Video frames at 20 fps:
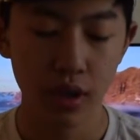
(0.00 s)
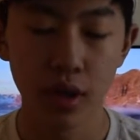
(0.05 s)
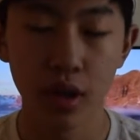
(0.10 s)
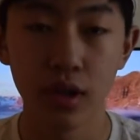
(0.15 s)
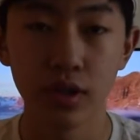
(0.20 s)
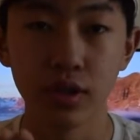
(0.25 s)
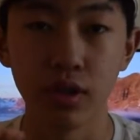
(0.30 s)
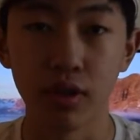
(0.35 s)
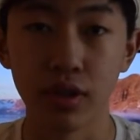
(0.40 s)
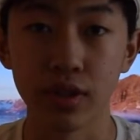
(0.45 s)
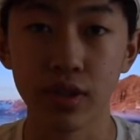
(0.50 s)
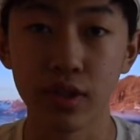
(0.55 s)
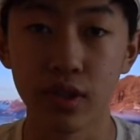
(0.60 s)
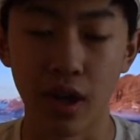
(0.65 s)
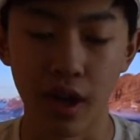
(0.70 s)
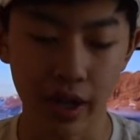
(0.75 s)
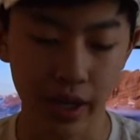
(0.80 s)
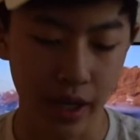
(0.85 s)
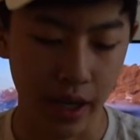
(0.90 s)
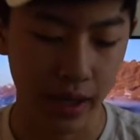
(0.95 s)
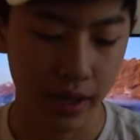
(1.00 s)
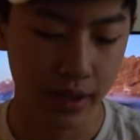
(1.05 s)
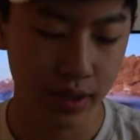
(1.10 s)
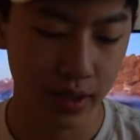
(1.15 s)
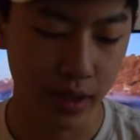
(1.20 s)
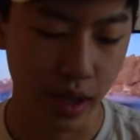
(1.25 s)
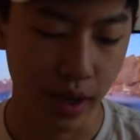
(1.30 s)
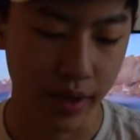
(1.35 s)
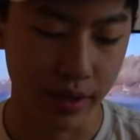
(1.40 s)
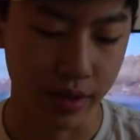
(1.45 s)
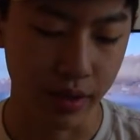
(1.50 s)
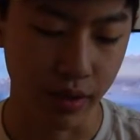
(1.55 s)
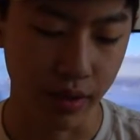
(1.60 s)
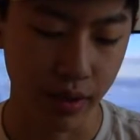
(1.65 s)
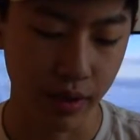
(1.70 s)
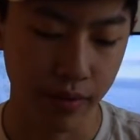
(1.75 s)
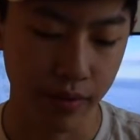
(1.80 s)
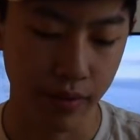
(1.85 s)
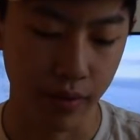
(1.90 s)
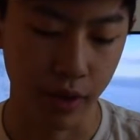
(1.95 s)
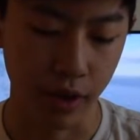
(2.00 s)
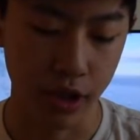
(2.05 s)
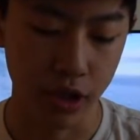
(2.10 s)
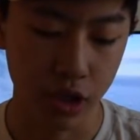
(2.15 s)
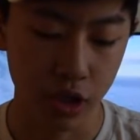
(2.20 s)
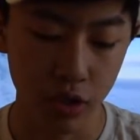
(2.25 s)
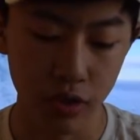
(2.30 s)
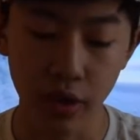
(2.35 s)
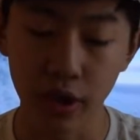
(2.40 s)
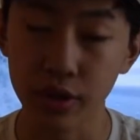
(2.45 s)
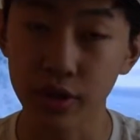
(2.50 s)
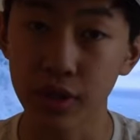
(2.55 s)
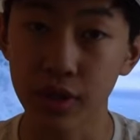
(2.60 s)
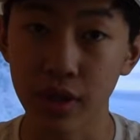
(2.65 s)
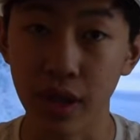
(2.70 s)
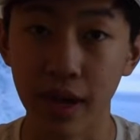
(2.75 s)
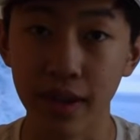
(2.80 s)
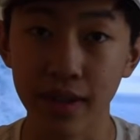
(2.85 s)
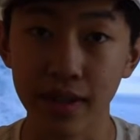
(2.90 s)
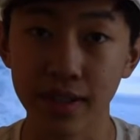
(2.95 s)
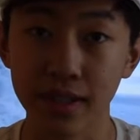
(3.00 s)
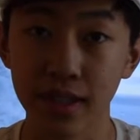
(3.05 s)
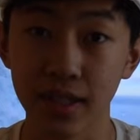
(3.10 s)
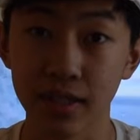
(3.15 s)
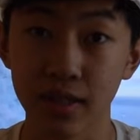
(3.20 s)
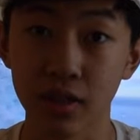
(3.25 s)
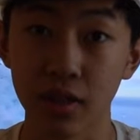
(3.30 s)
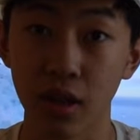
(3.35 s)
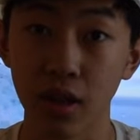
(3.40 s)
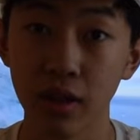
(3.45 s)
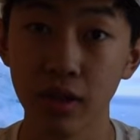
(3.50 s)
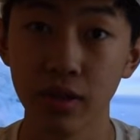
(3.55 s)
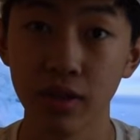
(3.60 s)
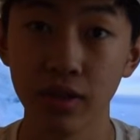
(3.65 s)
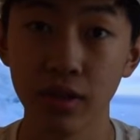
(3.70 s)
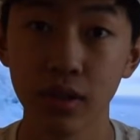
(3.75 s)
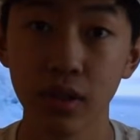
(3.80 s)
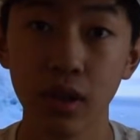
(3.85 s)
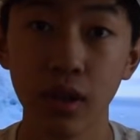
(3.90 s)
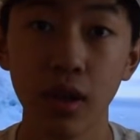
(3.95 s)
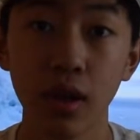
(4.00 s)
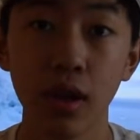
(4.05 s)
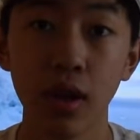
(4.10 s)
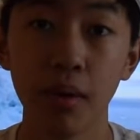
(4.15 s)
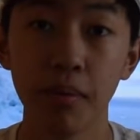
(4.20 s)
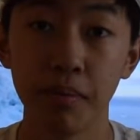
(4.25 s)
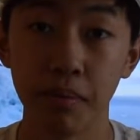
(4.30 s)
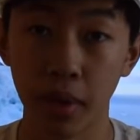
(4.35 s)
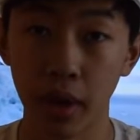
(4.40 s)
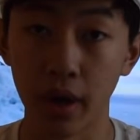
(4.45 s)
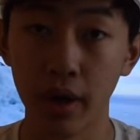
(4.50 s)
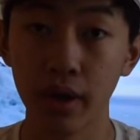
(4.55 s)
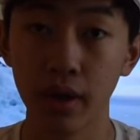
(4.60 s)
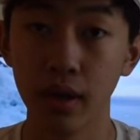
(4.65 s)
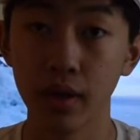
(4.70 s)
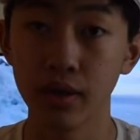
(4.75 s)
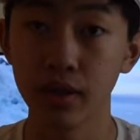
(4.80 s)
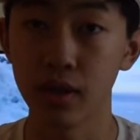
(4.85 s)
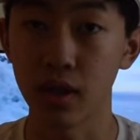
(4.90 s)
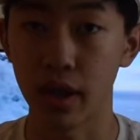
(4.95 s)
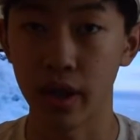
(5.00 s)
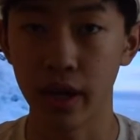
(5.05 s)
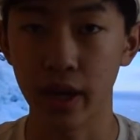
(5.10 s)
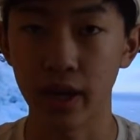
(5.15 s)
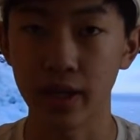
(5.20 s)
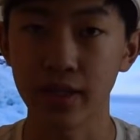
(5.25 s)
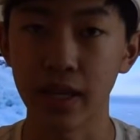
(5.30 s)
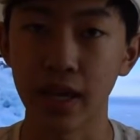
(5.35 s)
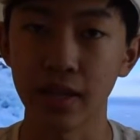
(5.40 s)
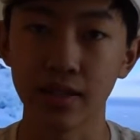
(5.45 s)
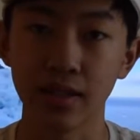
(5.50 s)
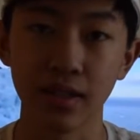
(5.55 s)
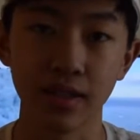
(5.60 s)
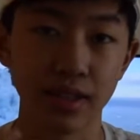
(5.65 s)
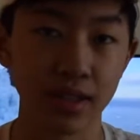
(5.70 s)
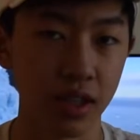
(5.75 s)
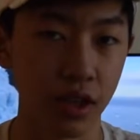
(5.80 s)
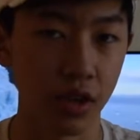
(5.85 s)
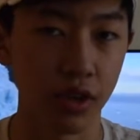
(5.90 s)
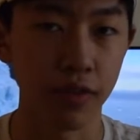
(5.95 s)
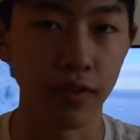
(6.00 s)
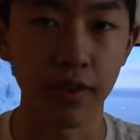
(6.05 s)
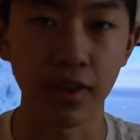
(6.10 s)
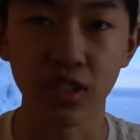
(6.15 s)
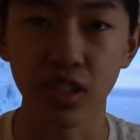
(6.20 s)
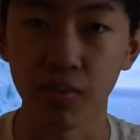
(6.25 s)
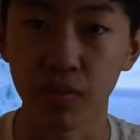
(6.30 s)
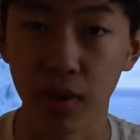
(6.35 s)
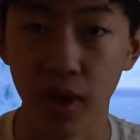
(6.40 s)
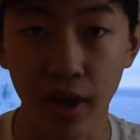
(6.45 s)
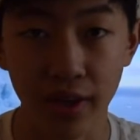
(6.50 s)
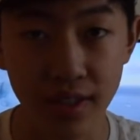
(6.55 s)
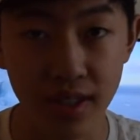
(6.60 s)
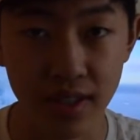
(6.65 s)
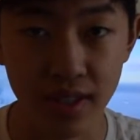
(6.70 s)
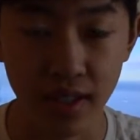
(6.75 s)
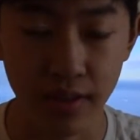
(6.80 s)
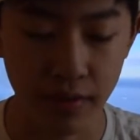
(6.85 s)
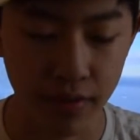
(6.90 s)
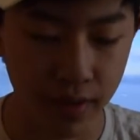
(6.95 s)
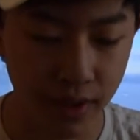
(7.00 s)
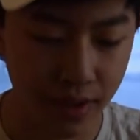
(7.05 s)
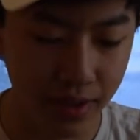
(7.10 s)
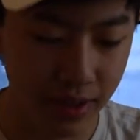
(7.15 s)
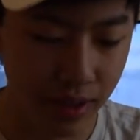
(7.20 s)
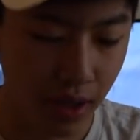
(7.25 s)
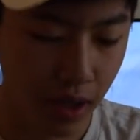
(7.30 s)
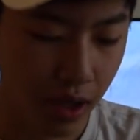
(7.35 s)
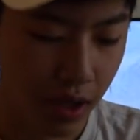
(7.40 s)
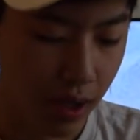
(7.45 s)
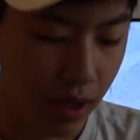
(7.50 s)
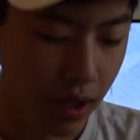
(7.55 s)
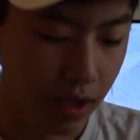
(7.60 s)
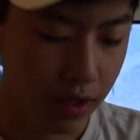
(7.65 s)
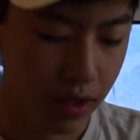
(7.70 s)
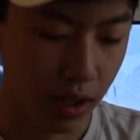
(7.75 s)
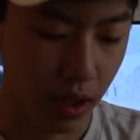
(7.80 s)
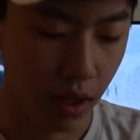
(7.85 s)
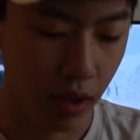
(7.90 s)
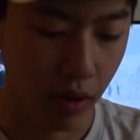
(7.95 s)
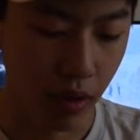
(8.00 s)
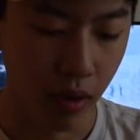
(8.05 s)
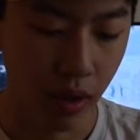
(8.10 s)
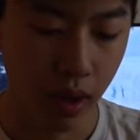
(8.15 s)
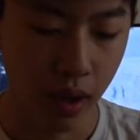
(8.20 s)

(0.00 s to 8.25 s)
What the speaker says: So on StockX, I sold it for $296, but StockX has these seller fees and processing fees, so